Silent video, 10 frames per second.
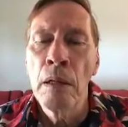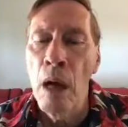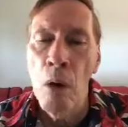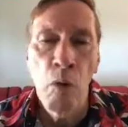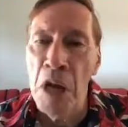
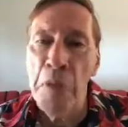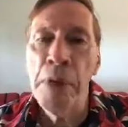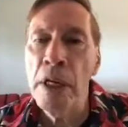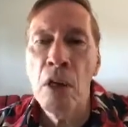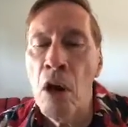Now, when I
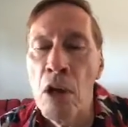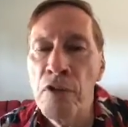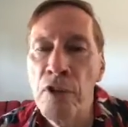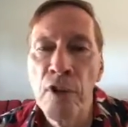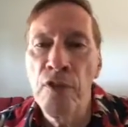play
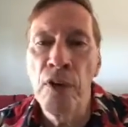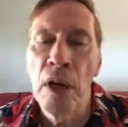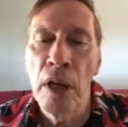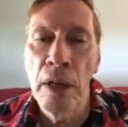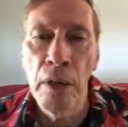cards for
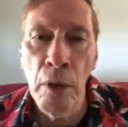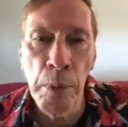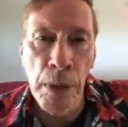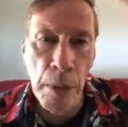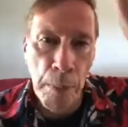fun or
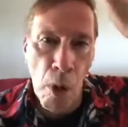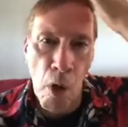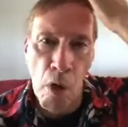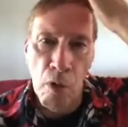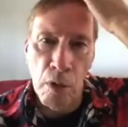play
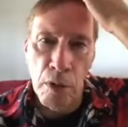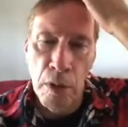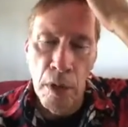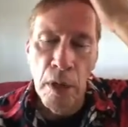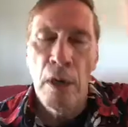ball
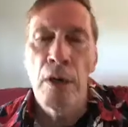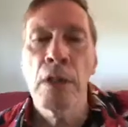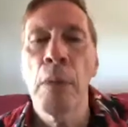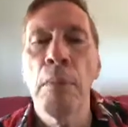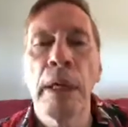or, or
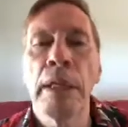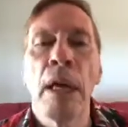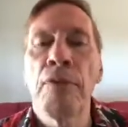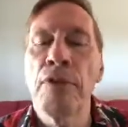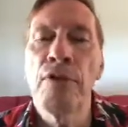something like
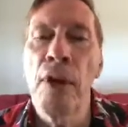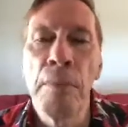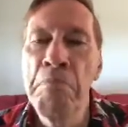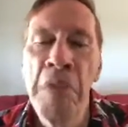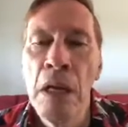that for
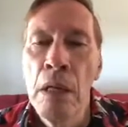fun,